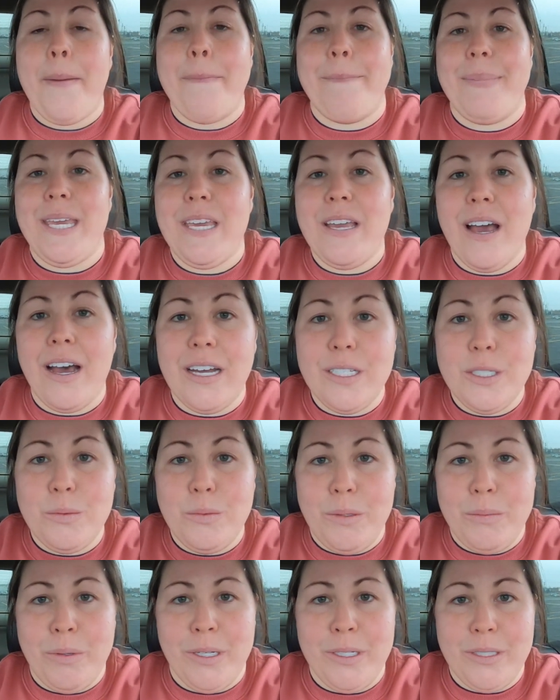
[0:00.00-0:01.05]
because
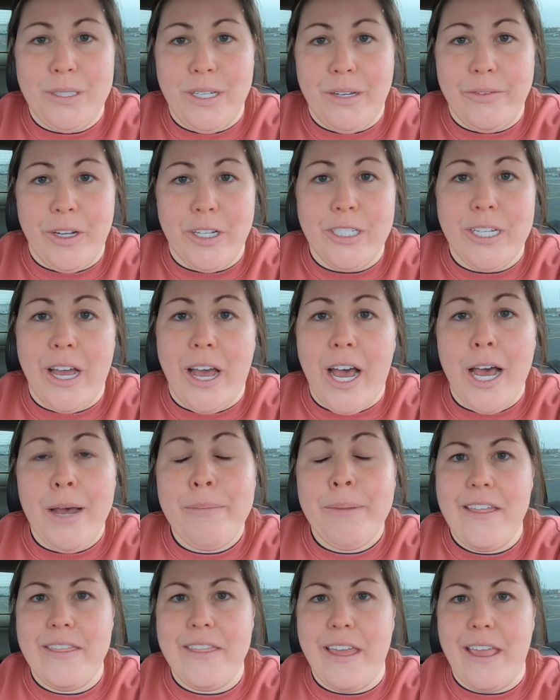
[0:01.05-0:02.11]
we put stuff on top.
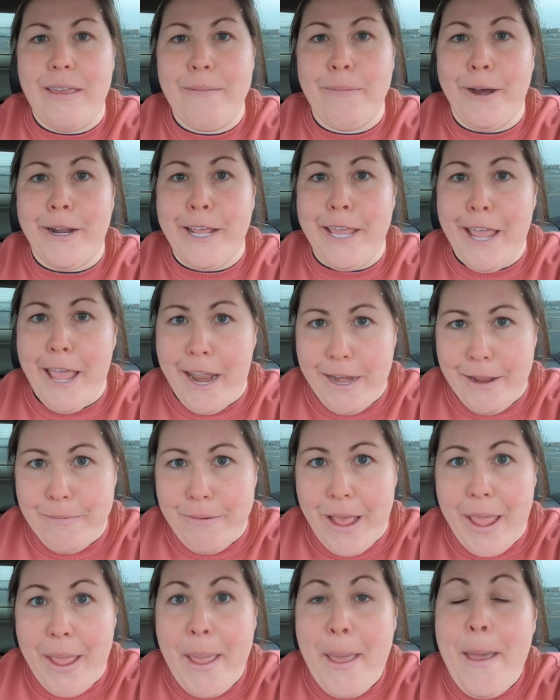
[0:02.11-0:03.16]
They bought it
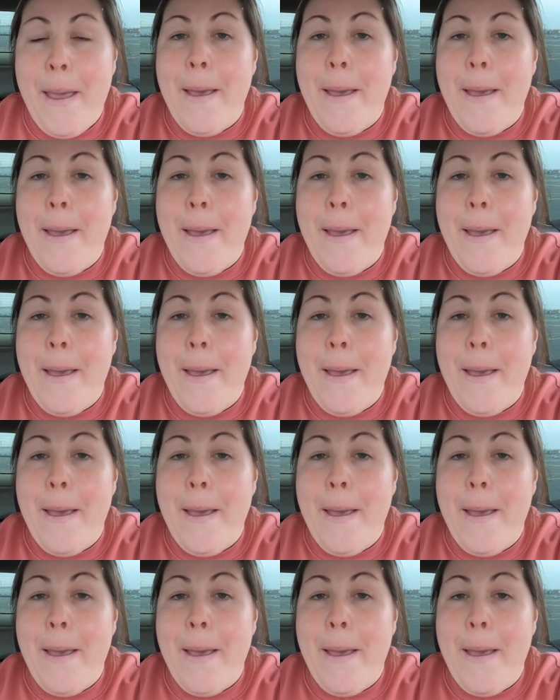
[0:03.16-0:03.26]
anyway.